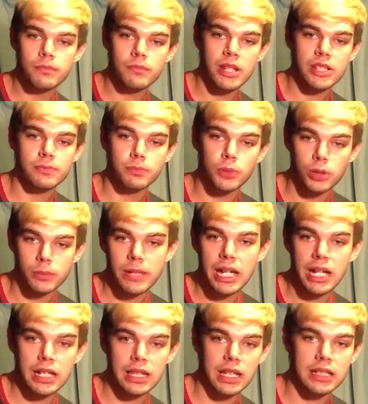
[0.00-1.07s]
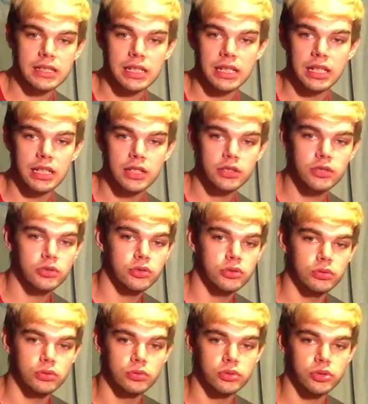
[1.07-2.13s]
my book bag that I take
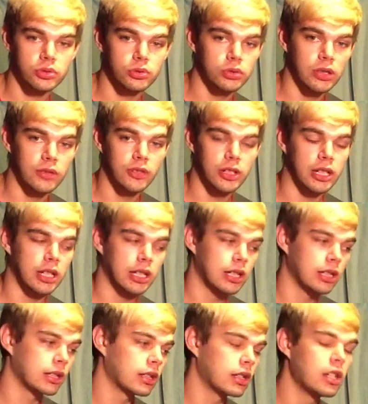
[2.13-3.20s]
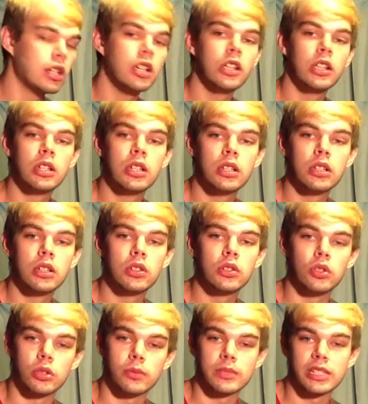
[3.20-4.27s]
to school every day.
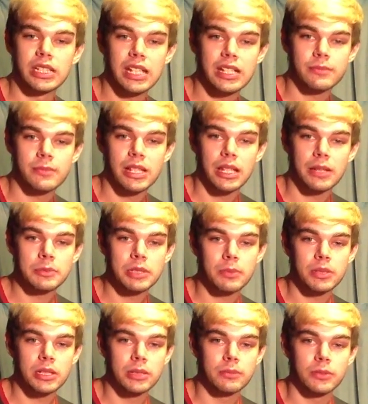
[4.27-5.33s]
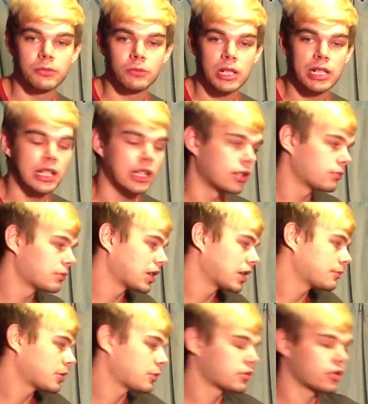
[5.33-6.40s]
Normally it has my laptop in it, but right now my
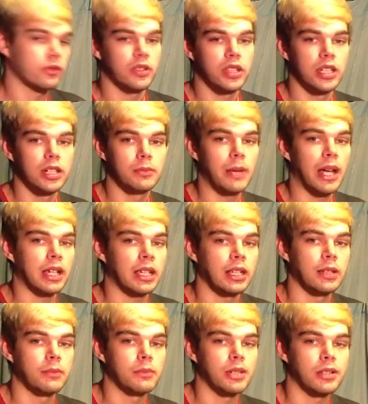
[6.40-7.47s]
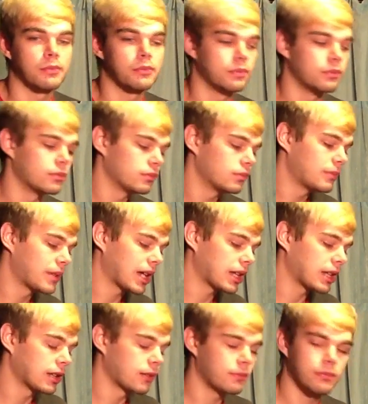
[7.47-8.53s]
laptop's over there backing up my com-
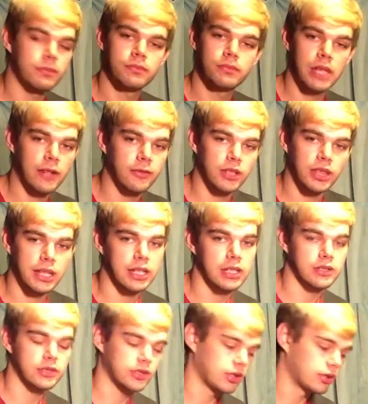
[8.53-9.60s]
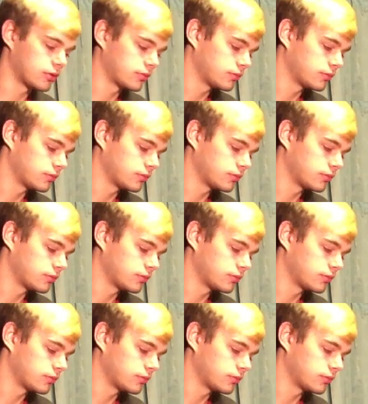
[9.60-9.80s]
backing up everything, so